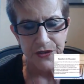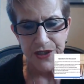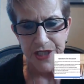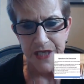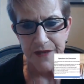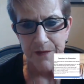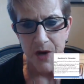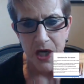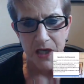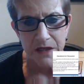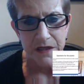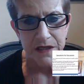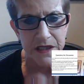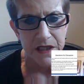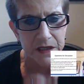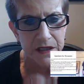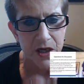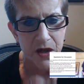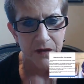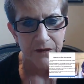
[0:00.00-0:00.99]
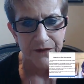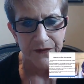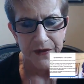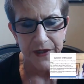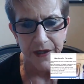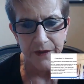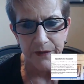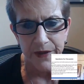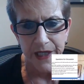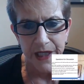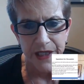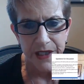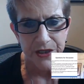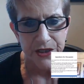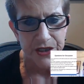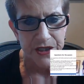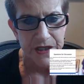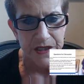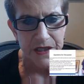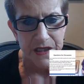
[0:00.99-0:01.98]
or DMARDs, and hopefully we
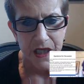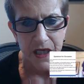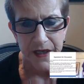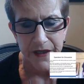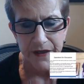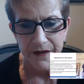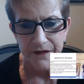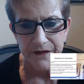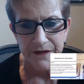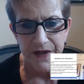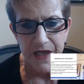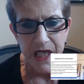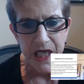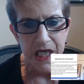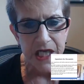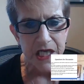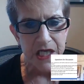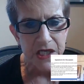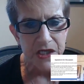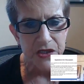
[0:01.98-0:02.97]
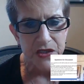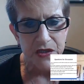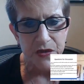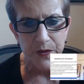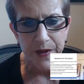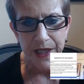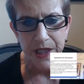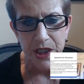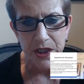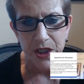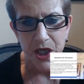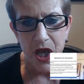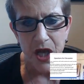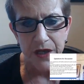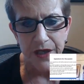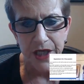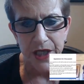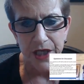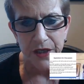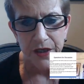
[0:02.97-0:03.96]
can just kind of swing
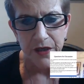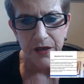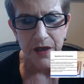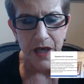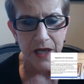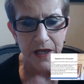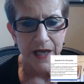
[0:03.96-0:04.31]
along here.